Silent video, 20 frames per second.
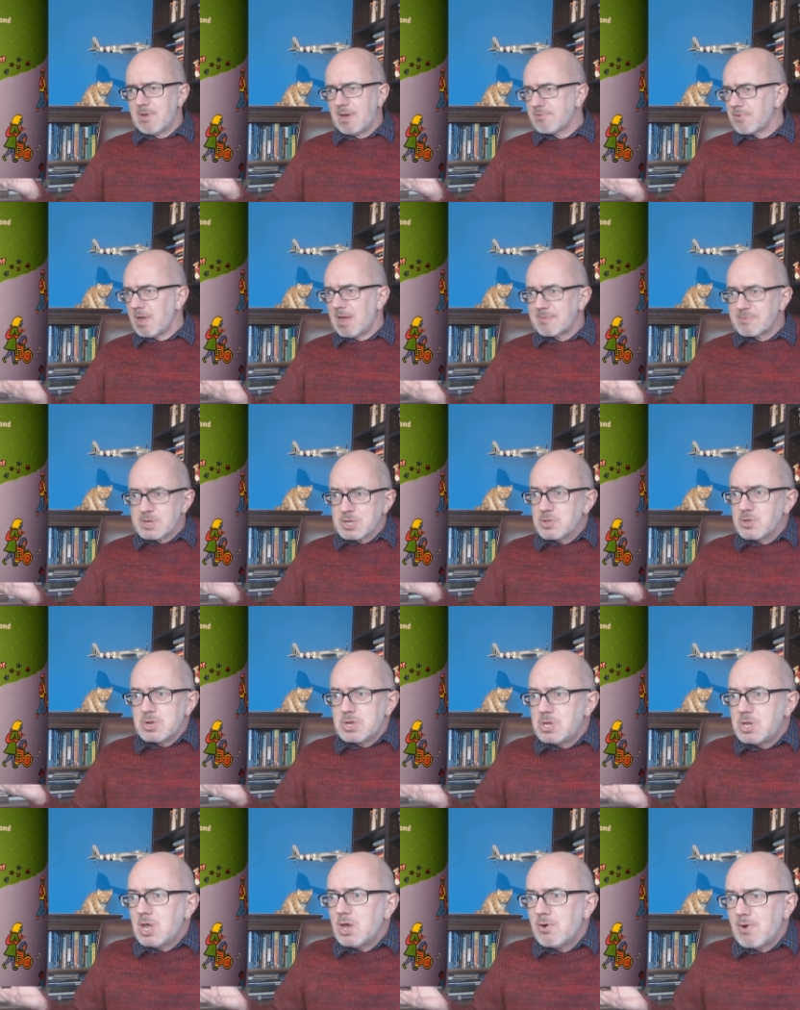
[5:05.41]
I've got absolutely
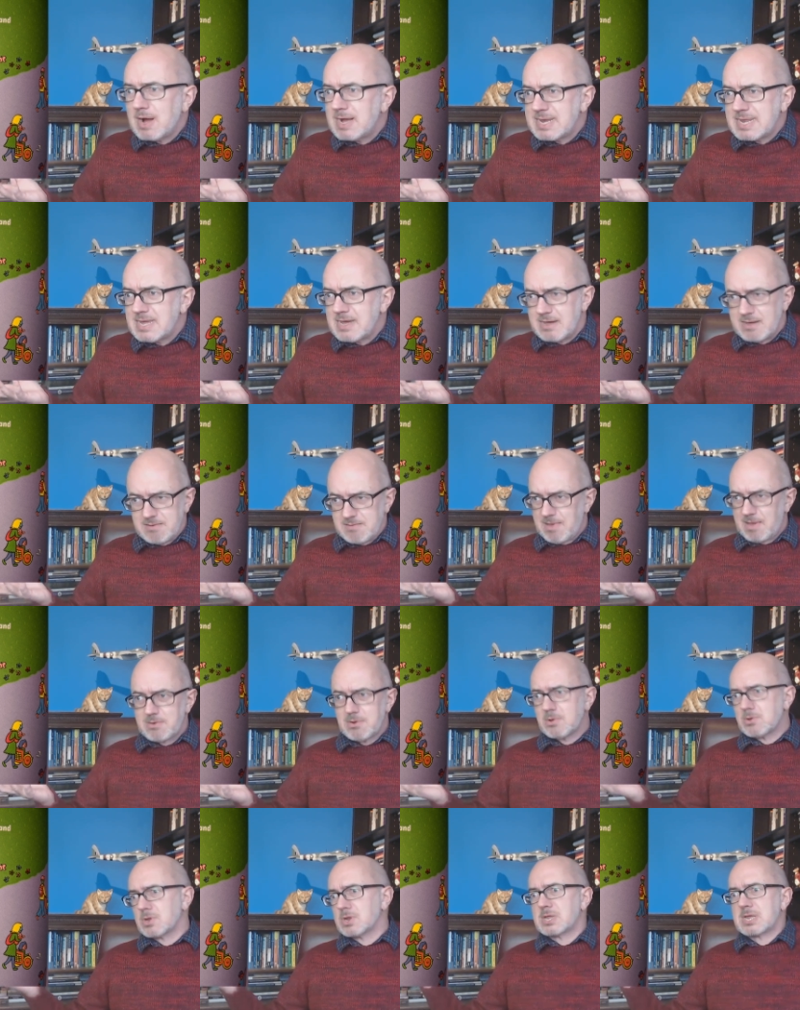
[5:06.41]
no idea. I'm
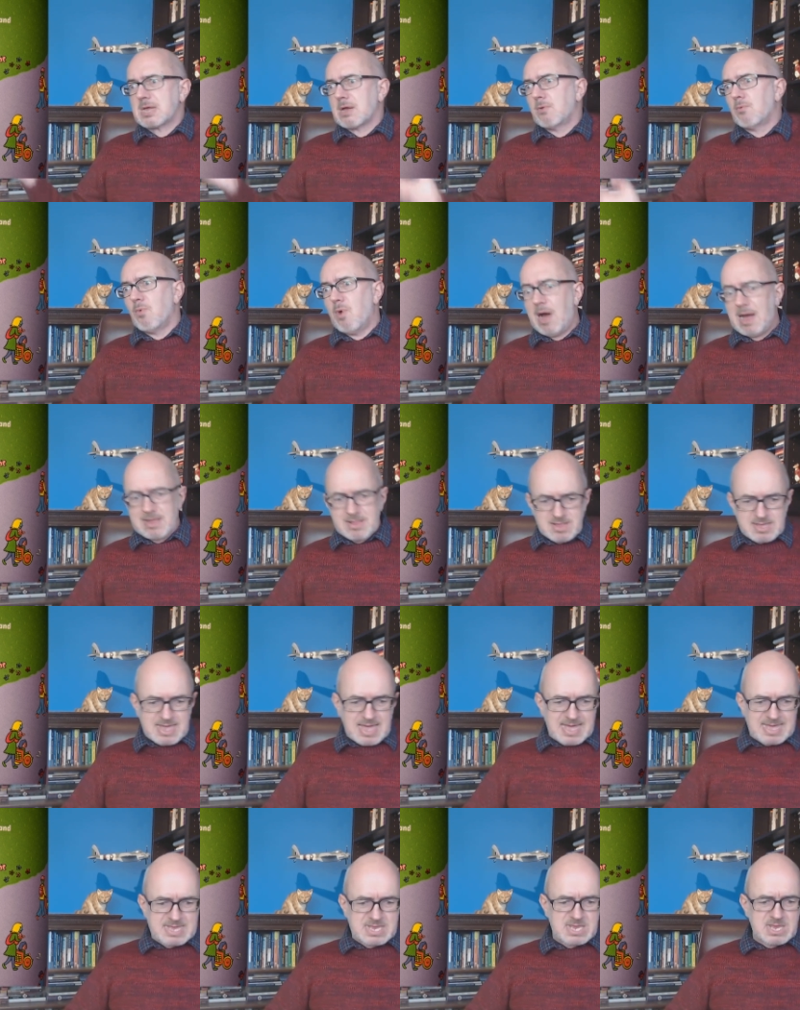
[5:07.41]
not going to take a wild
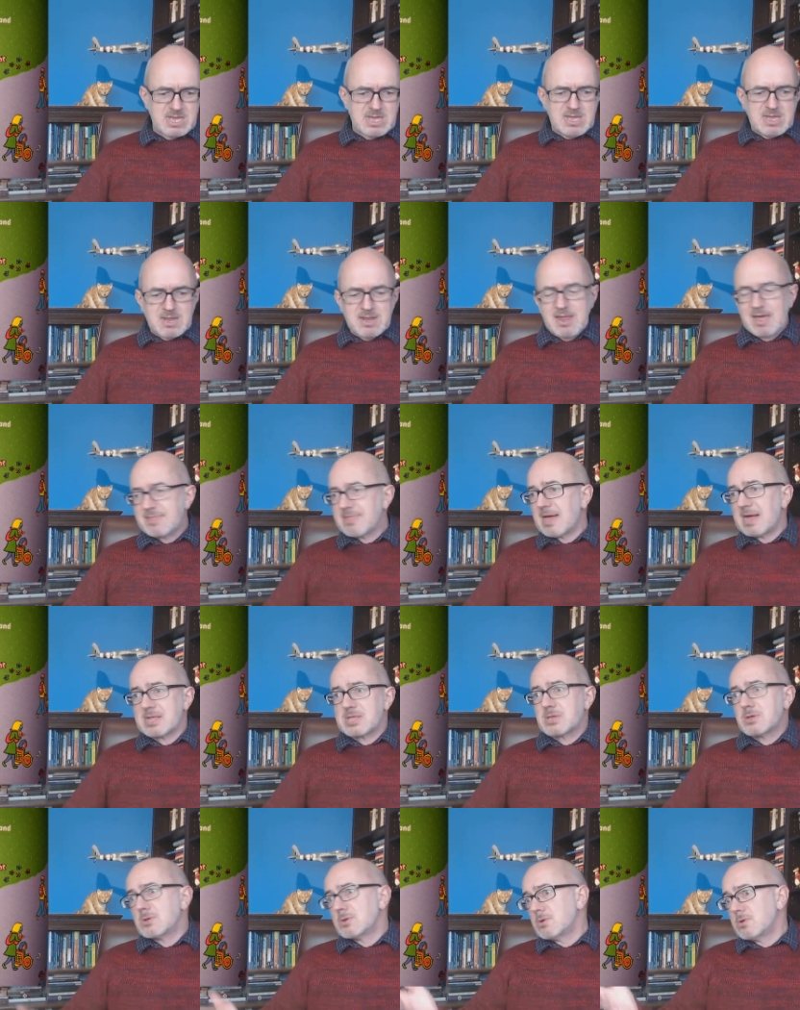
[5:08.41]
guess like
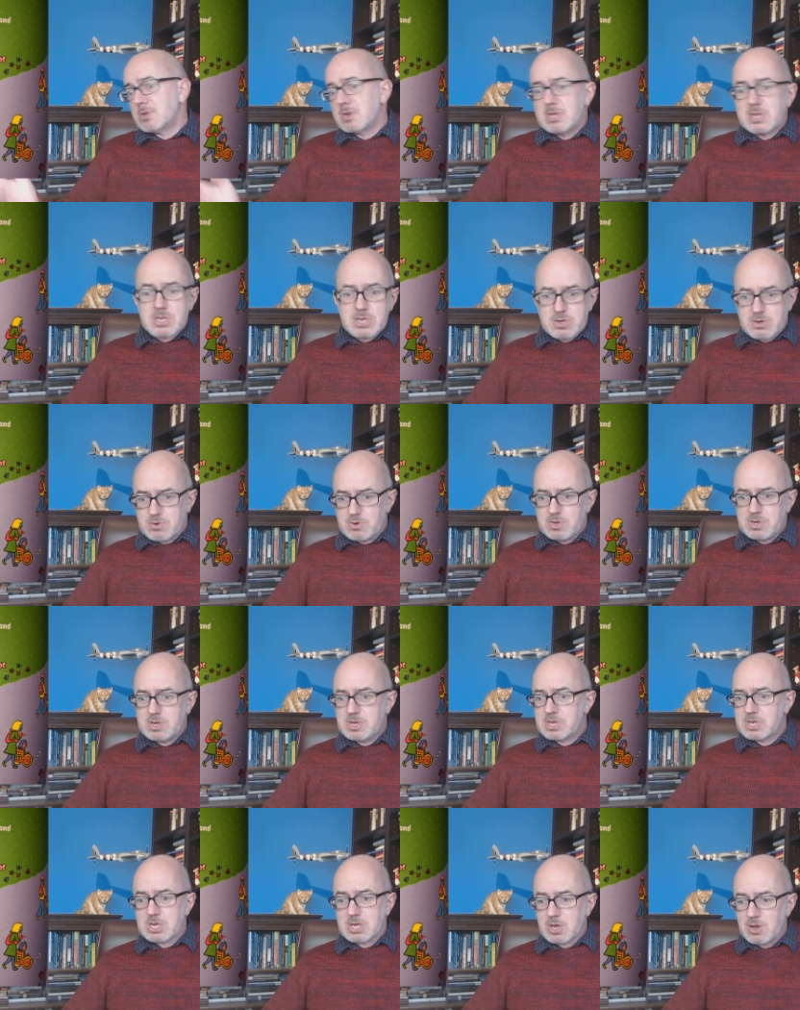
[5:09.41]
that. You need
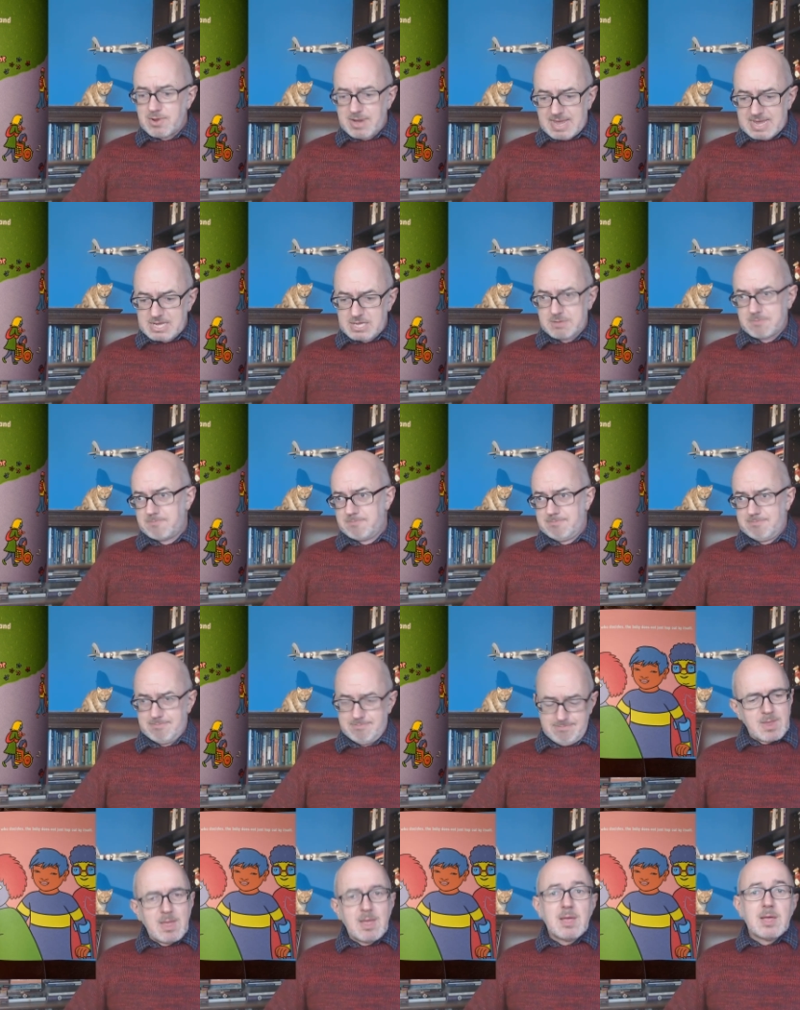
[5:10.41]
to go and ask them.
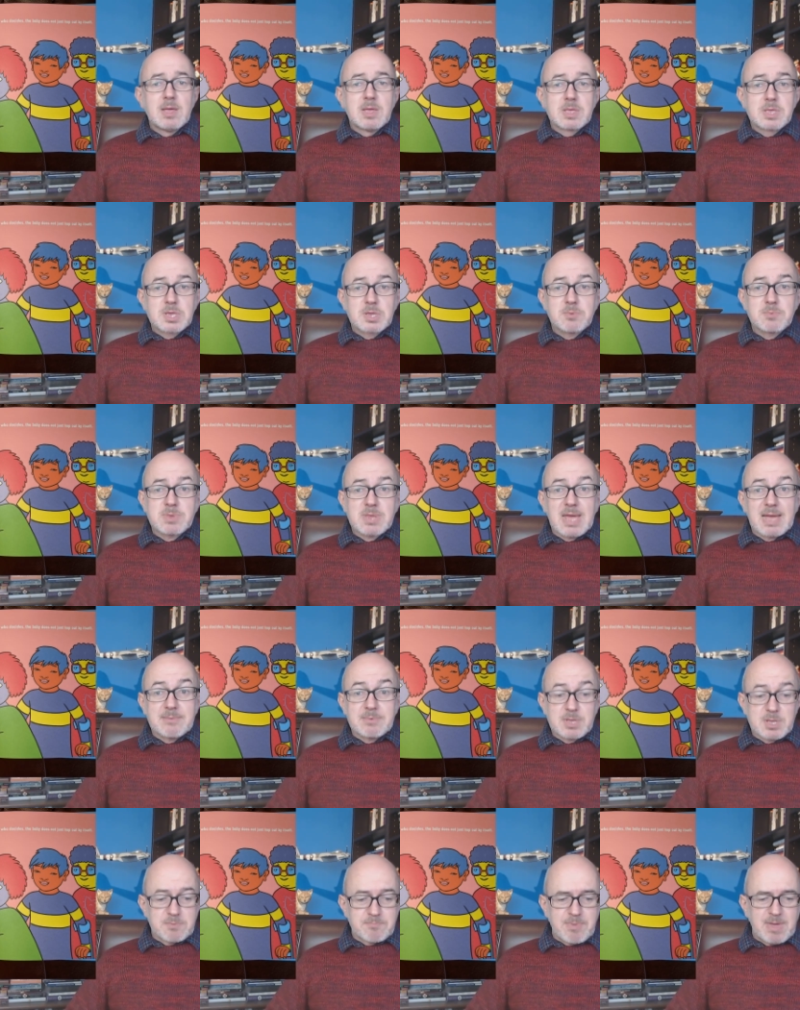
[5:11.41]

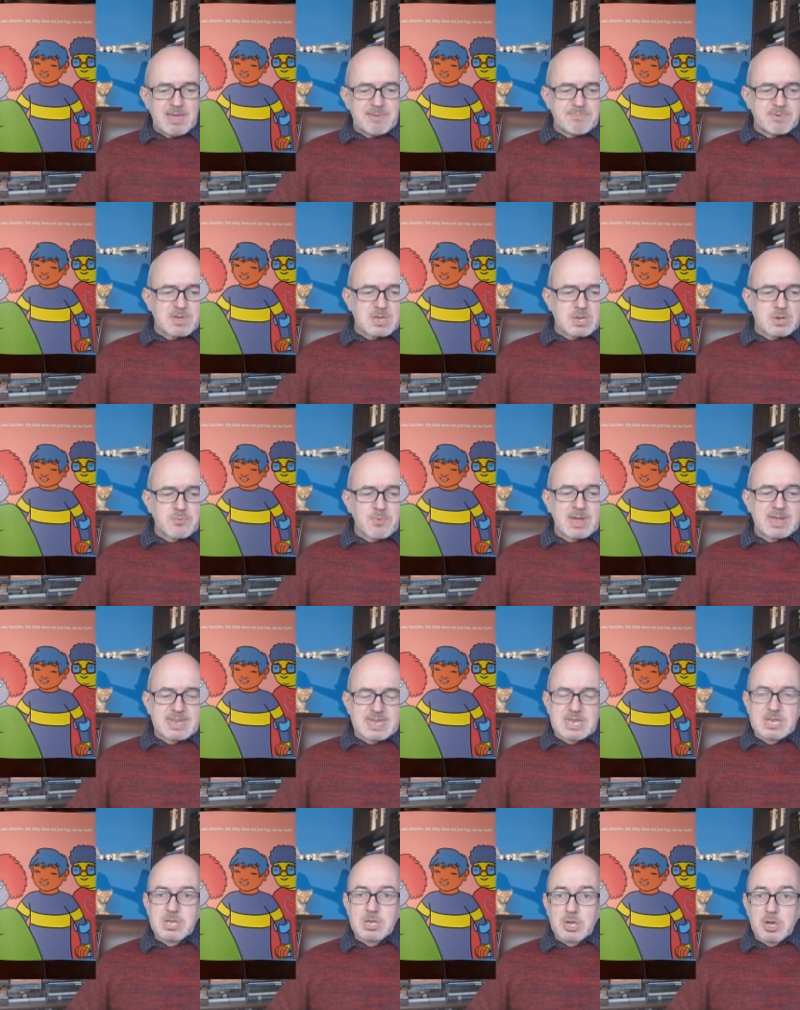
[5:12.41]
Sometimes the baby is
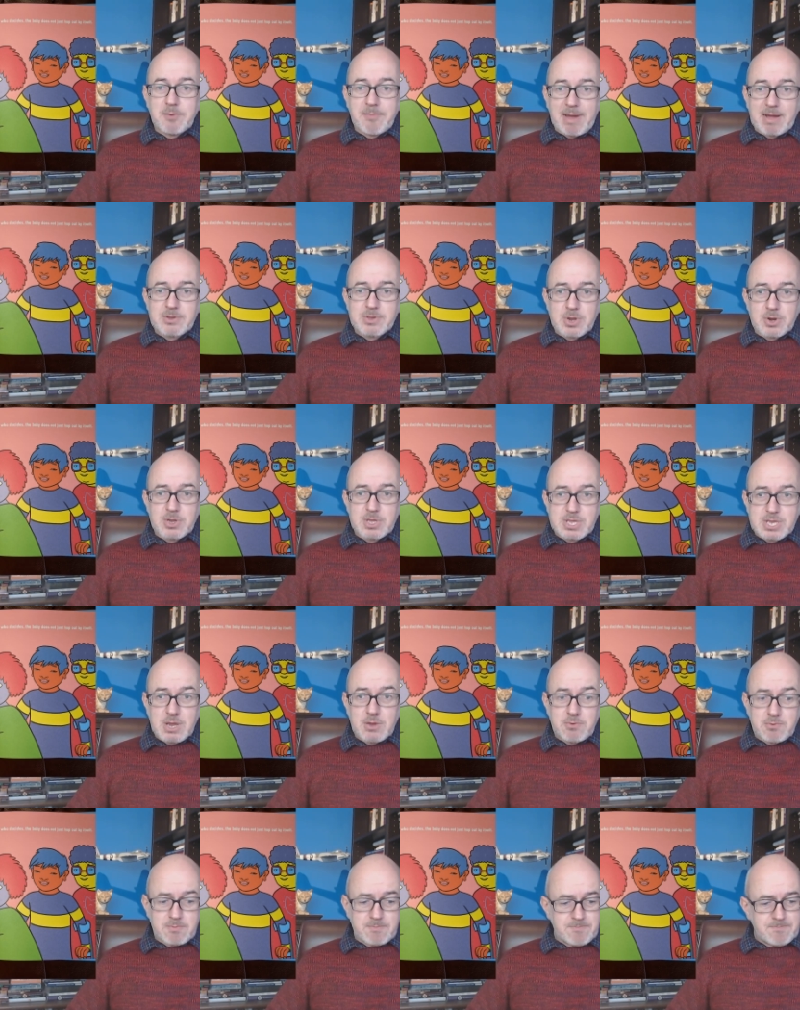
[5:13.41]
ready to come out on its own.